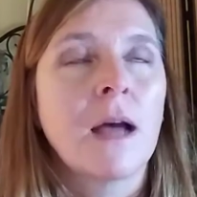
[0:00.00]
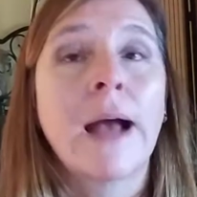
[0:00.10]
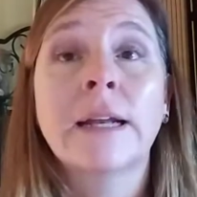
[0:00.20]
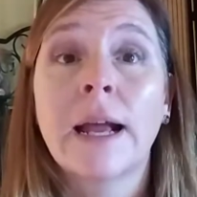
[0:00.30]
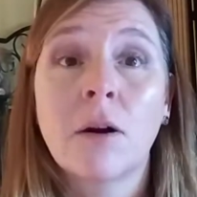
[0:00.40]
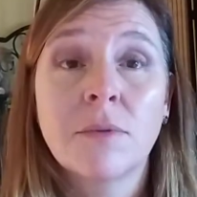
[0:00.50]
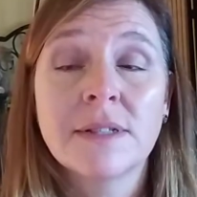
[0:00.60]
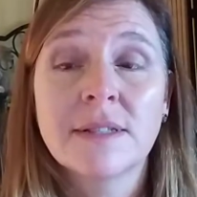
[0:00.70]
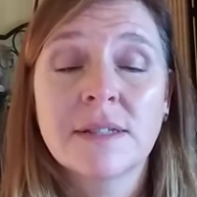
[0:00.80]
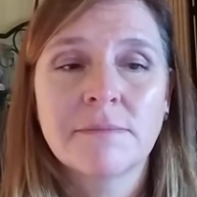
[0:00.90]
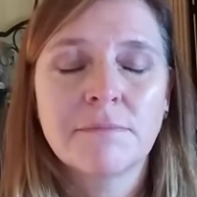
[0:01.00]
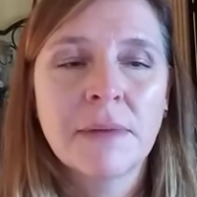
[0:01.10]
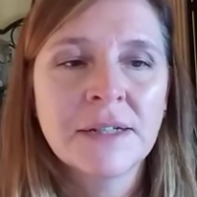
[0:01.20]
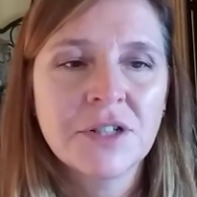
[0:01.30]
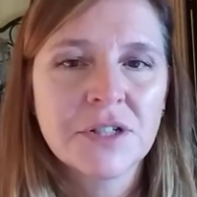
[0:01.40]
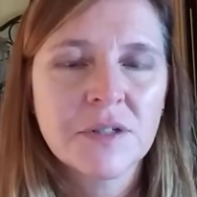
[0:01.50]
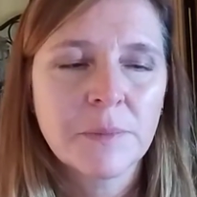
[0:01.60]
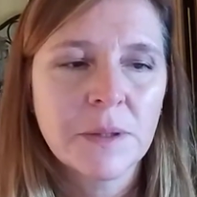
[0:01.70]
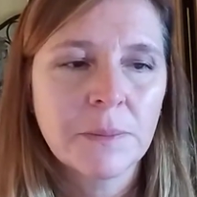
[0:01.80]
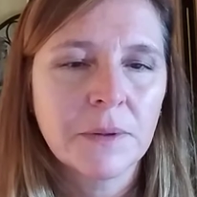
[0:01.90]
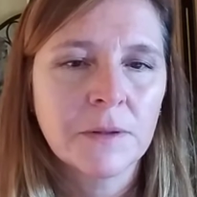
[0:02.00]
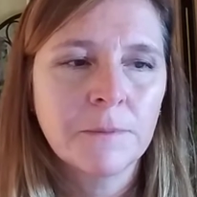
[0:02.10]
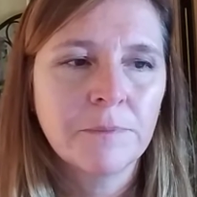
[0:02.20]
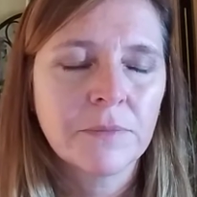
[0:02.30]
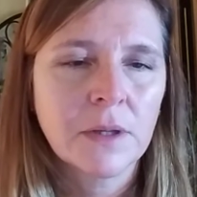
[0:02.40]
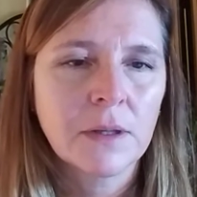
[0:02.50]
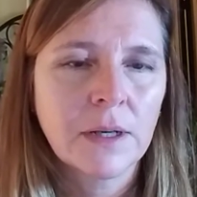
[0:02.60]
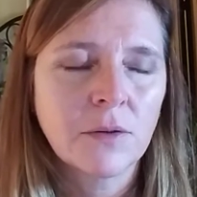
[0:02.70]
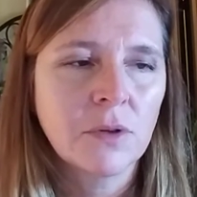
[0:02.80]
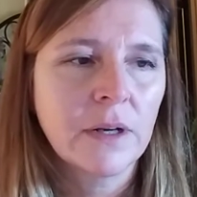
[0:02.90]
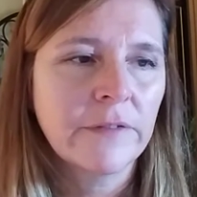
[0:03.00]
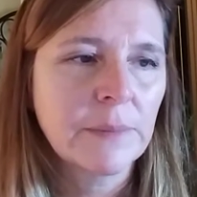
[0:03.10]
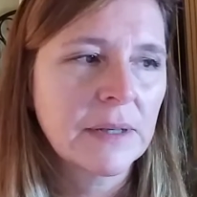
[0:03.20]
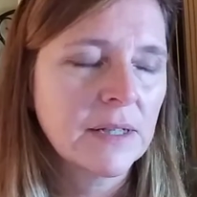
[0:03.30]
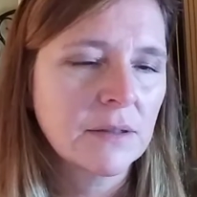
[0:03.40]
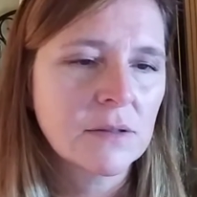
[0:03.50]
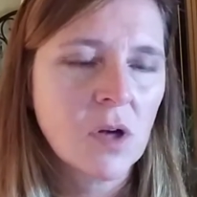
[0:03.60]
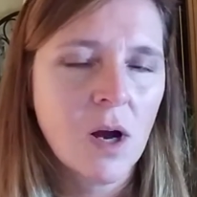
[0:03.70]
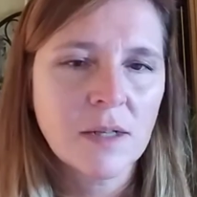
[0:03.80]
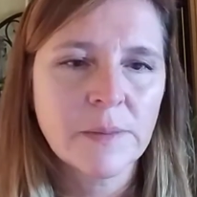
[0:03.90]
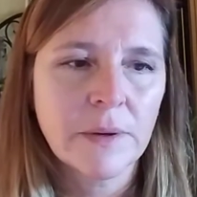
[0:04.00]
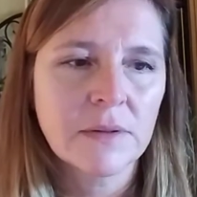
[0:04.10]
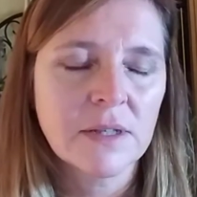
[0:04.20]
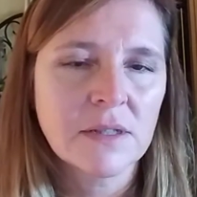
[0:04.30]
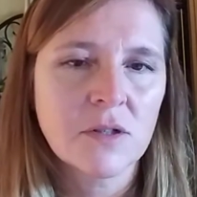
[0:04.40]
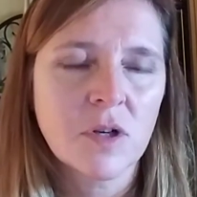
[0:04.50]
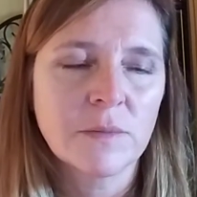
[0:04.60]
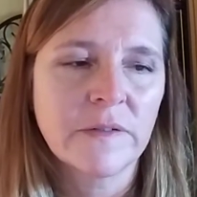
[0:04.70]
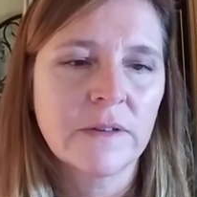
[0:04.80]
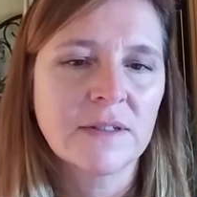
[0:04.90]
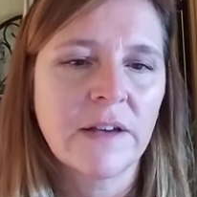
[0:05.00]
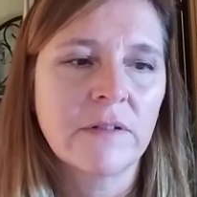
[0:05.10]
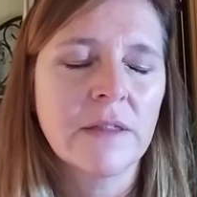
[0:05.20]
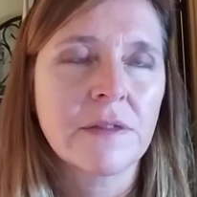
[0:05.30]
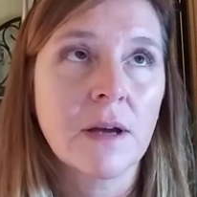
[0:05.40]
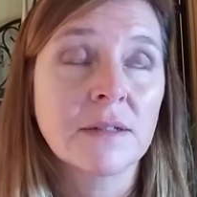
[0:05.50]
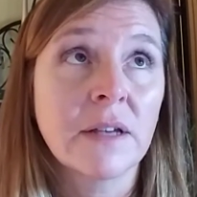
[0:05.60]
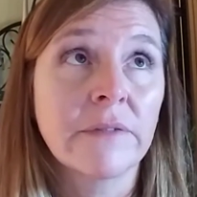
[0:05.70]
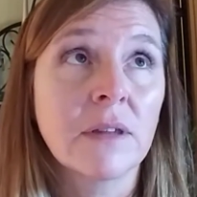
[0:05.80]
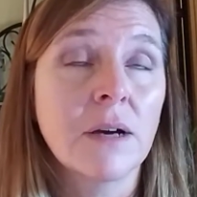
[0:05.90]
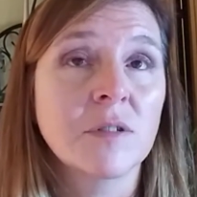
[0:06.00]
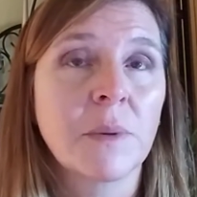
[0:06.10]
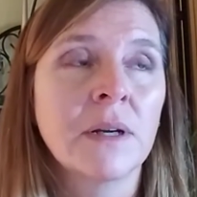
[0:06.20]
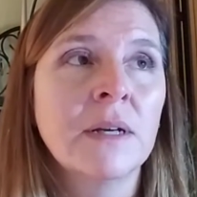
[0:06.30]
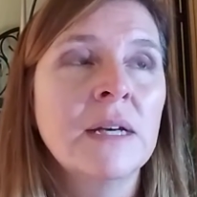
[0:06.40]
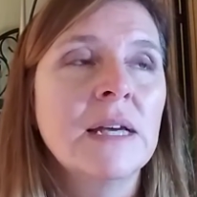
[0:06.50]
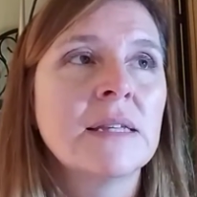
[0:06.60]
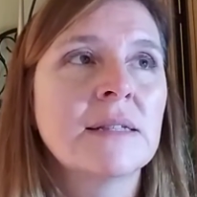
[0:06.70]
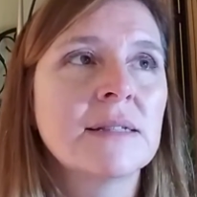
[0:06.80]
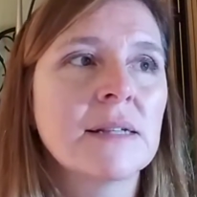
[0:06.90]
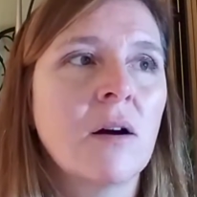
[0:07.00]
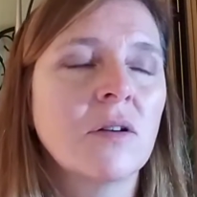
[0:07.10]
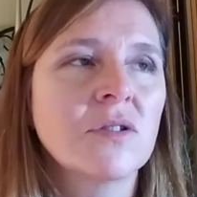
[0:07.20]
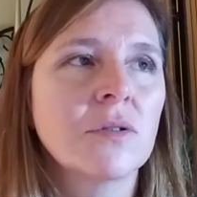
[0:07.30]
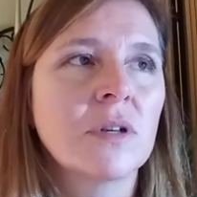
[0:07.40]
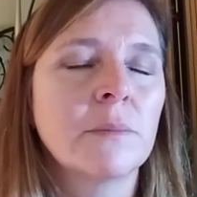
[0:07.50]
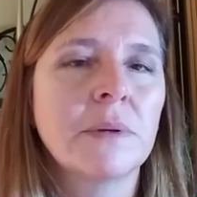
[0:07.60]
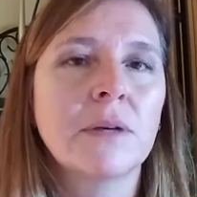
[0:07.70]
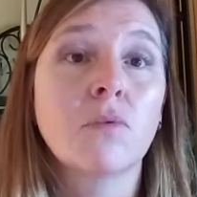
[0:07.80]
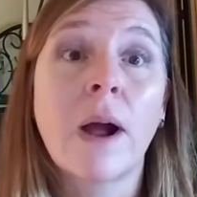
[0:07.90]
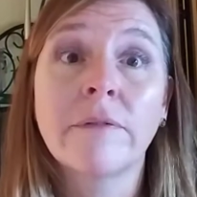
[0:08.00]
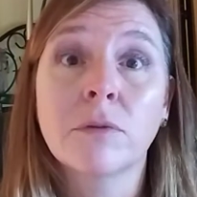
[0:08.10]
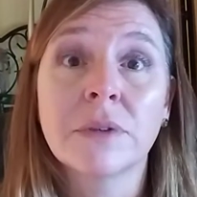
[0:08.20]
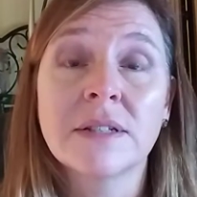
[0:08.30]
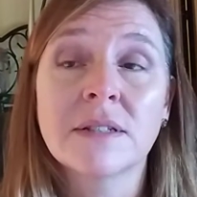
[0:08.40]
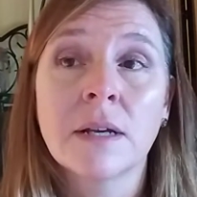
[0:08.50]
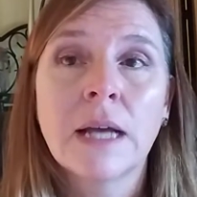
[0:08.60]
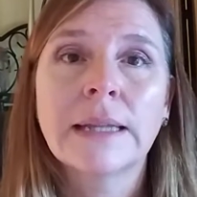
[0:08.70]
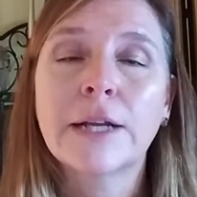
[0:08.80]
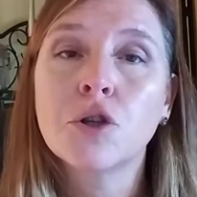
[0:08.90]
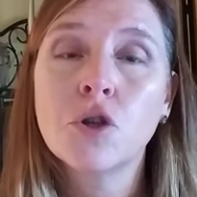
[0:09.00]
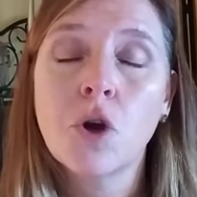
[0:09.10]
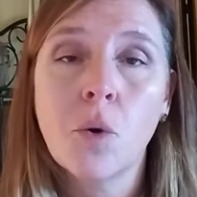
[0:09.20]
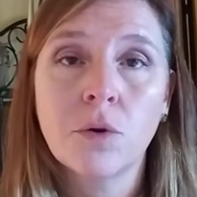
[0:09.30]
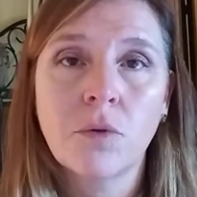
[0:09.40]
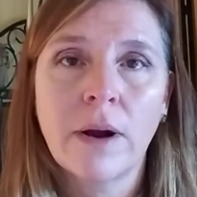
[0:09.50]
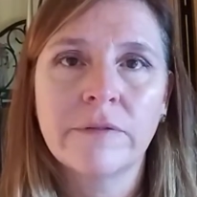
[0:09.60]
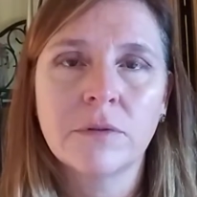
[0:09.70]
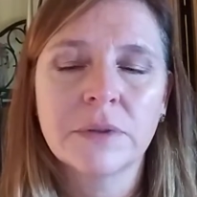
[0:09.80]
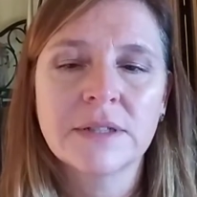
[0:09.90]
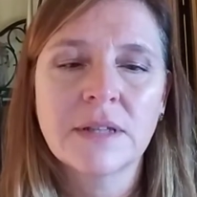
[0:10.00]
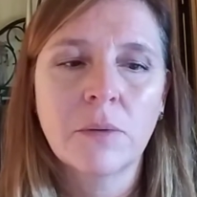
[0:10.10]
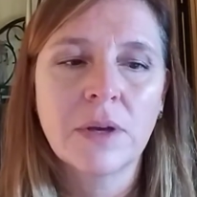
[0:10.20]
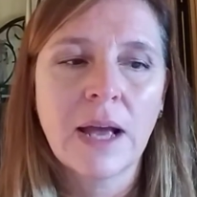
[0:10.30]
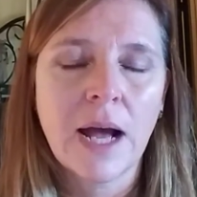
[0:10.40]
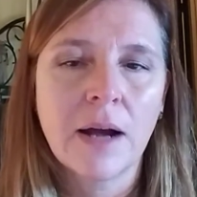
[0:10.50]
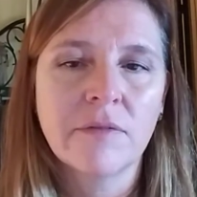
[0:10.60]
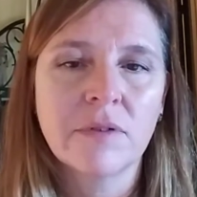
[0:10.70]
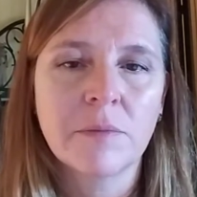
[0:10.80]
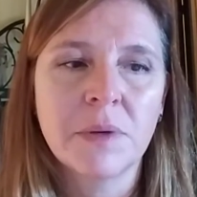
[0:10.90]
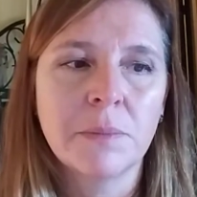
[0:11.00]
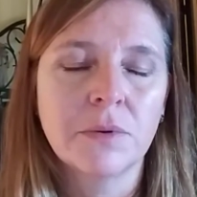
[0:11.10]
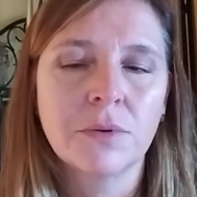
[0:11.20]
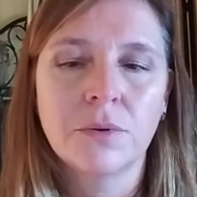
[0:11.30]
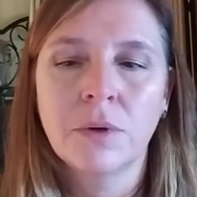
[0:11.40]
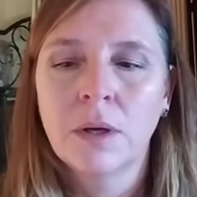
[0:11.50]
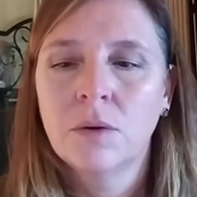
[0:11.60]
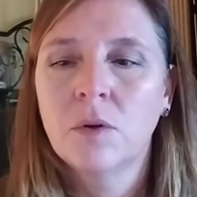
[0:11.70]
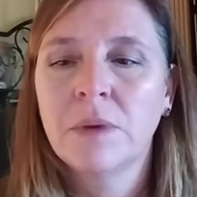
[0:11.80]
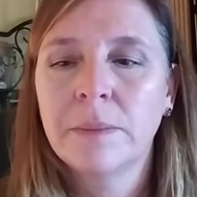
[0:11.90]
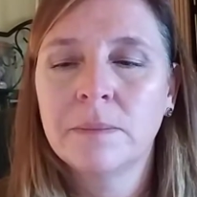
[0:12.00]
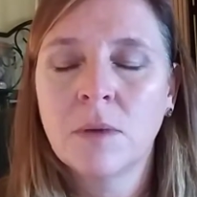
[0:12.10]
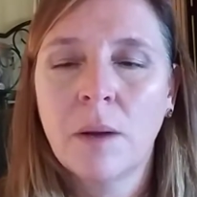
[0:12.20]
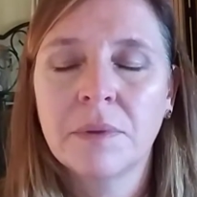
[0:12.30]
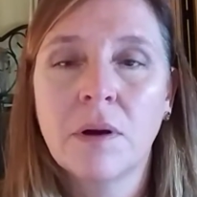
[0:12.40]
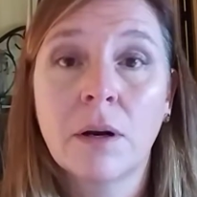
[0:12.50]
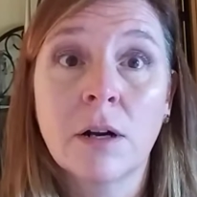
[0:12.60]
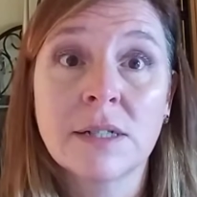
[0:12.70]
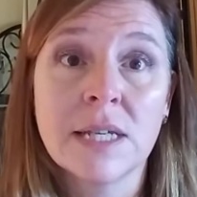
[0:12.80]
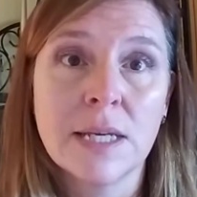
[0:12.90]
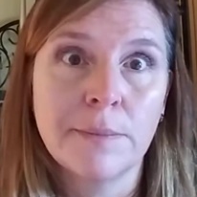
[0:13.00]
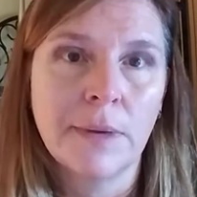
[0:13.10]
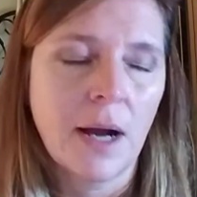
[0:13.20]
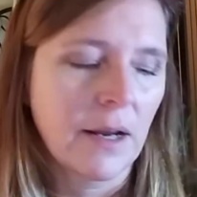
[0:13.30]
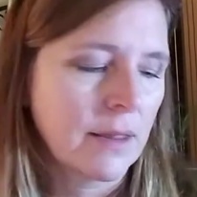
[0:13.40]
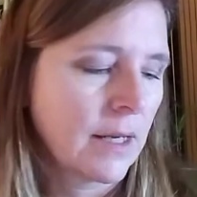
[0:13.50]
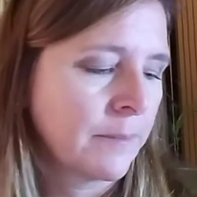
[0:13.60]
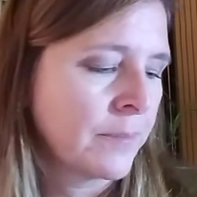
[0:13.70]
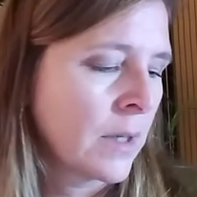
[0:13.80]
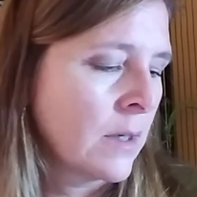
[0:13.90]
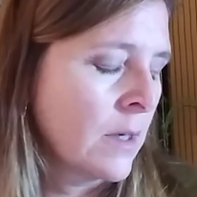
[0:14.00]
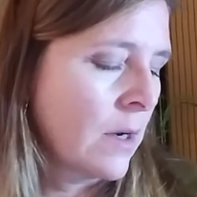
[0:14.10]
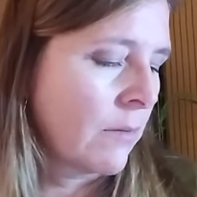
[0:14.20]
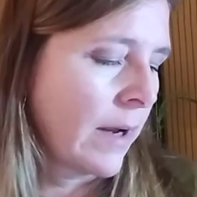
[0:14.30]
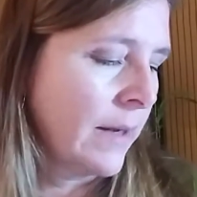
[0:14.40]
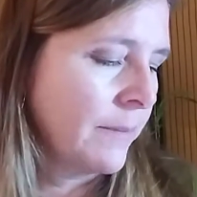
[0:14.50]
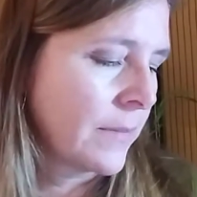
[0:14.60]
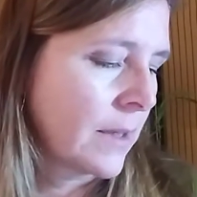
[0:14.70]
And I always mention to people, I know not everybody talks about this in terms of the seventh seventh house, but this is also can be rivalries, like known rivalries that we have with people who who may not be on our team kind of thing. Right?